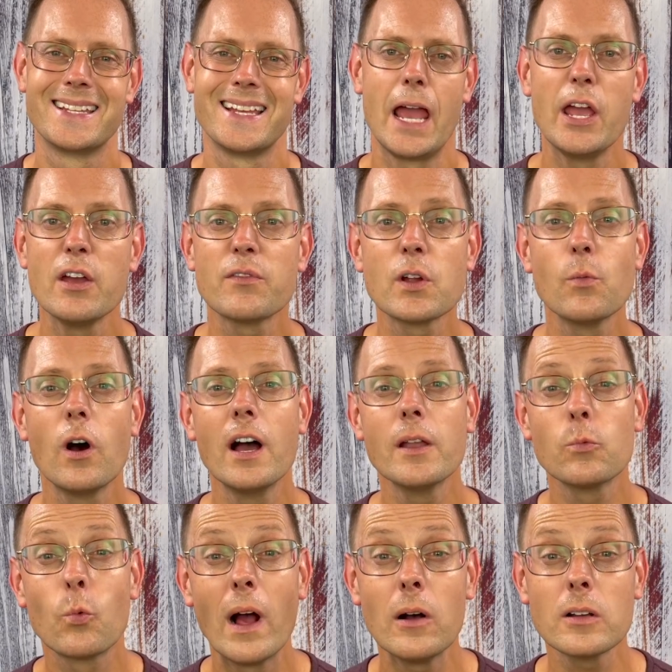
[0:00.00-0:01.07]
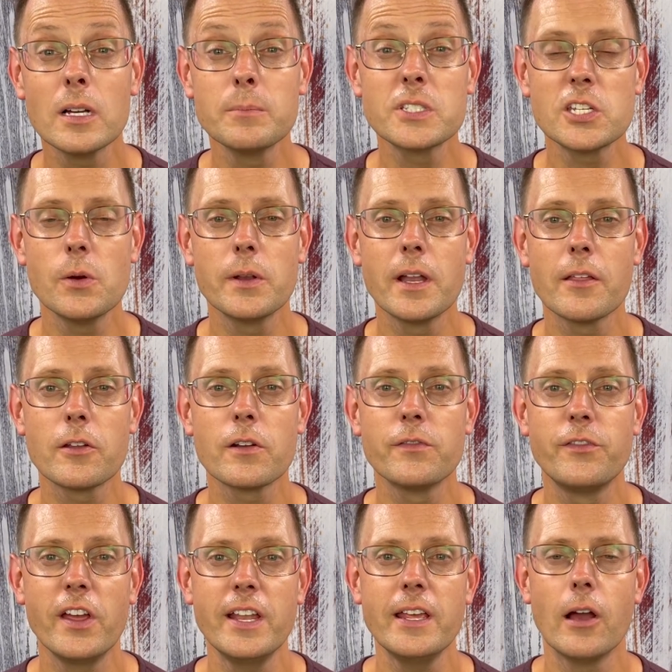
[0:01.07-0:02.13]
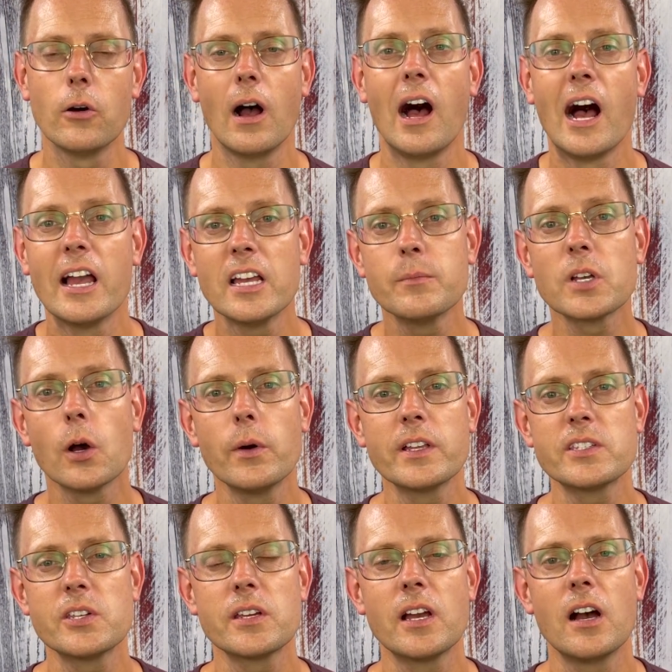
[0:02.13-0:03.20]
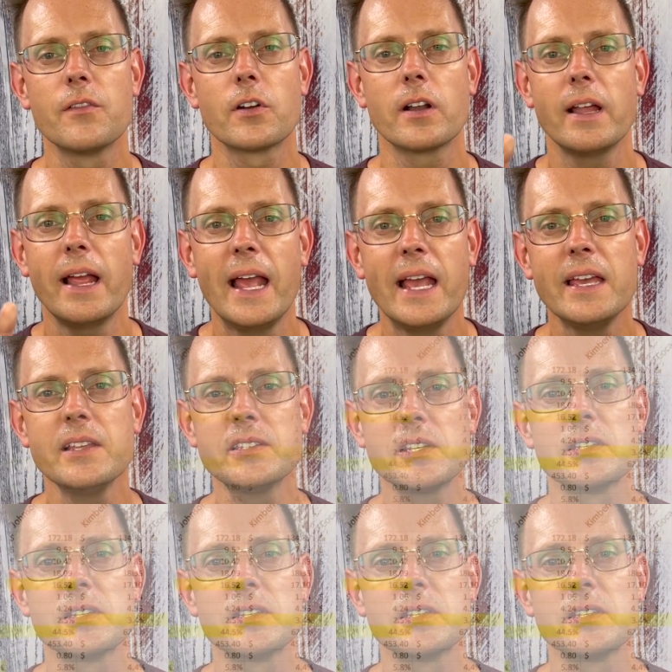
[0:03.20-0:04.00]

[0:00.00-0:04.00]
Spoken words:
Hey everyone, welcome to another video. I am going to cover 8